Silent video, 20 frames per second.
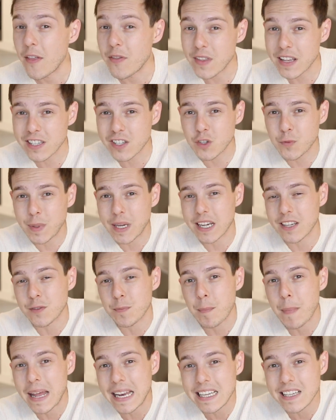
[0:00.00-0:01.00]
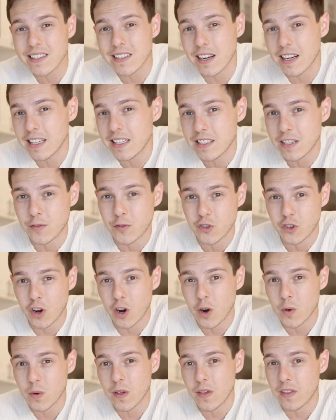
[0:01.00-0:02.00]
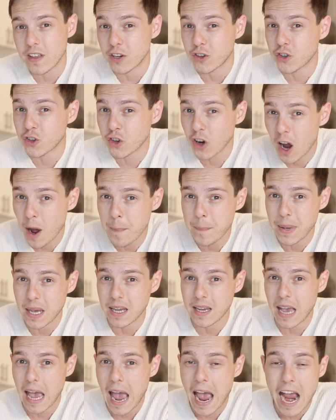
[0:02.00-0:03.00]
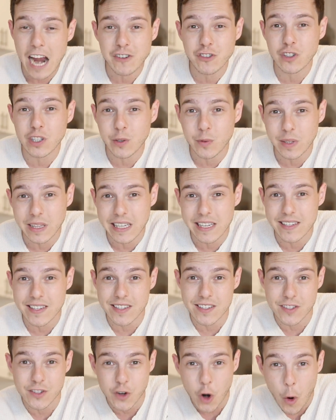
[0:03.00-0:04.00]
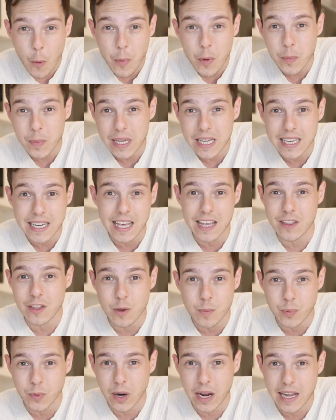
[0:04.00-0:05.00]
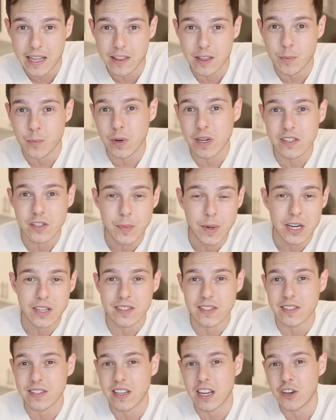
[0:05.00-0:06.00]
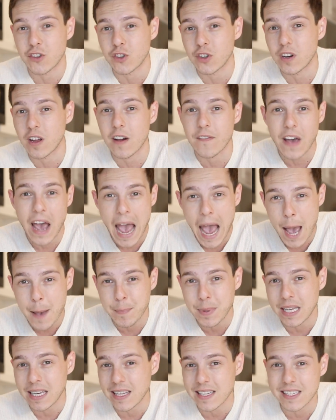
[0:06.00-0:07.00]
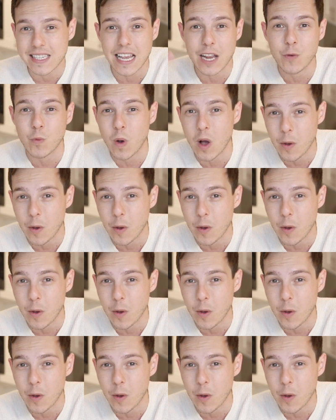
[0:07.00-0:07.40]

And this is because many studies have shown that shopping actually releases dopamine in the brain that brings about a sensation of happiness and